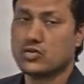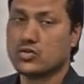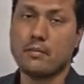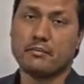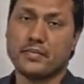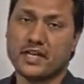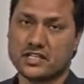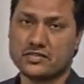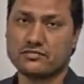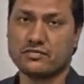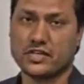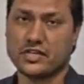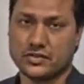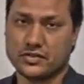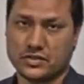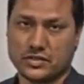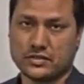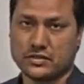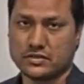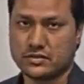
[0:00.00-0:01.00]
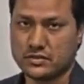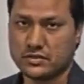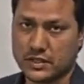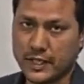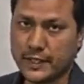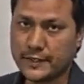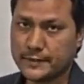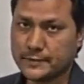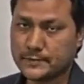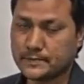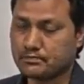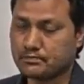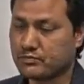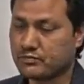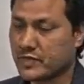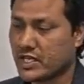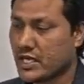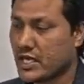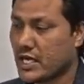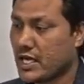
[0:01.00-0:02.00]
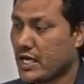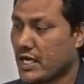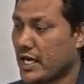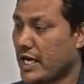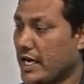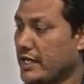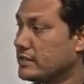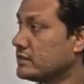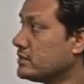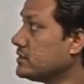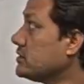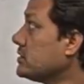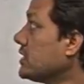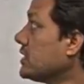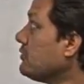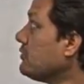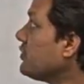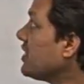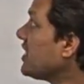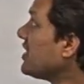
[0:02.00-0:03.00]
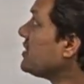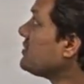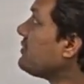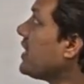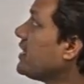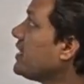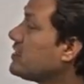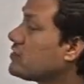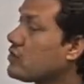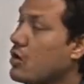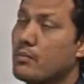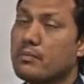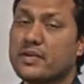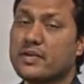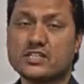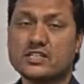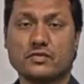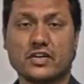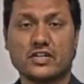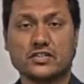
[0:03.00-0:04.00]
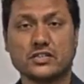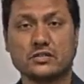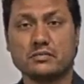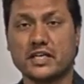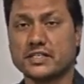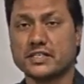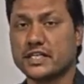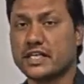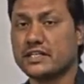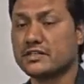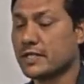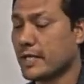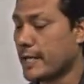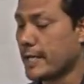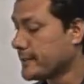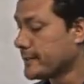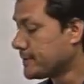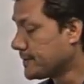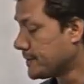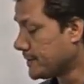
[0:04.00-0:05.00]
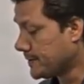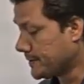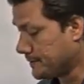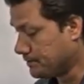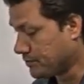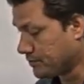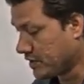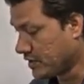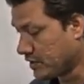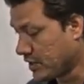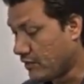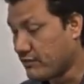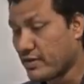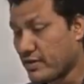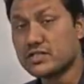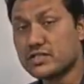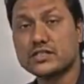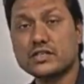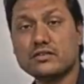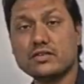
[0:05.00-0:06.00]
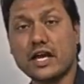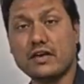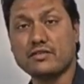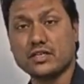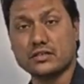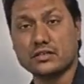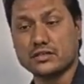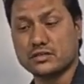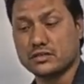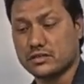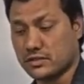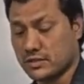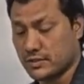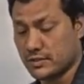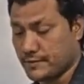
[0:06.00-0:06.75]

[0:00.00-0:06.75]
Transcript: complex function, right. And then we can define a complex function by saying that a function having